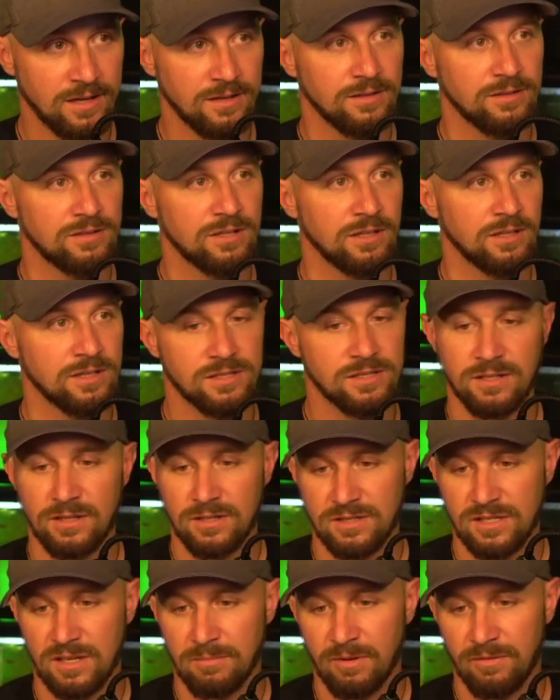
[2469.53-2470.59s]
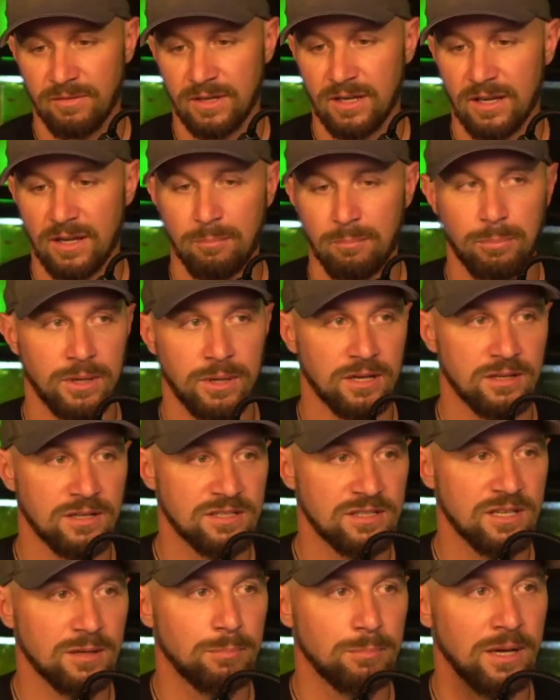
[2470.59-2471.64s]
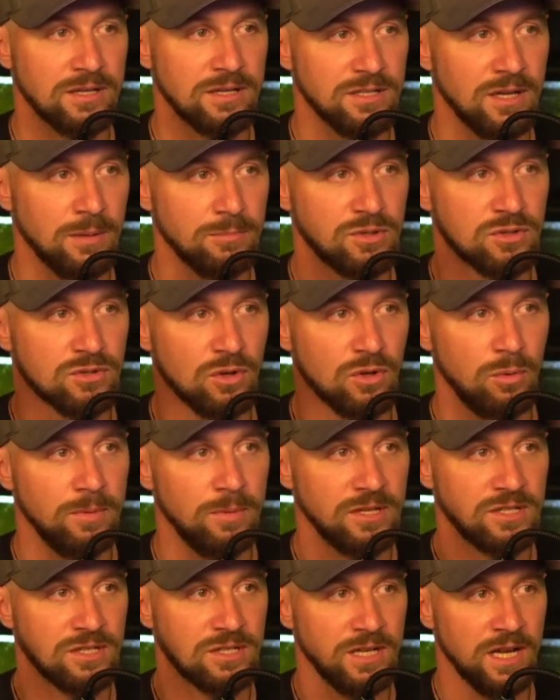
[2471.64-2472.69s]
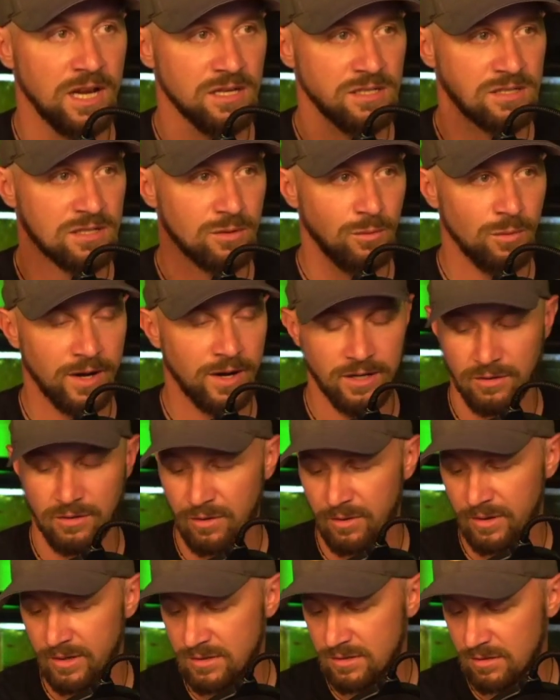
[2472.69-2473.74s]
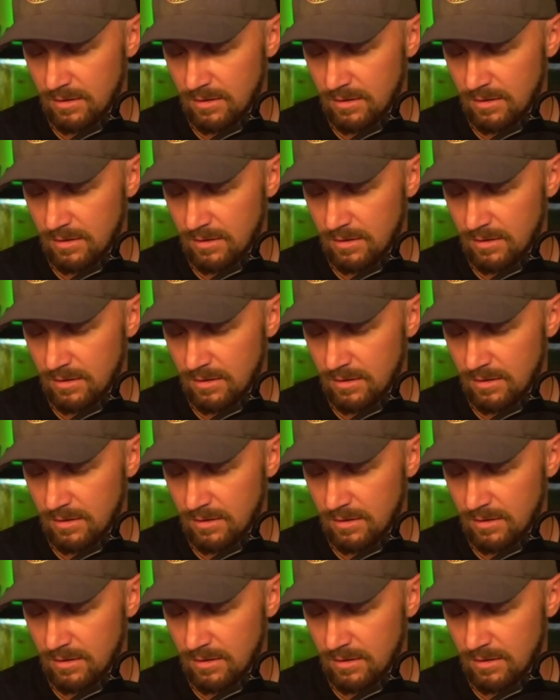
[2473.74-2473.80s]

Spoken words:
to listen to some of it. This thing picks up so much nasty white noise.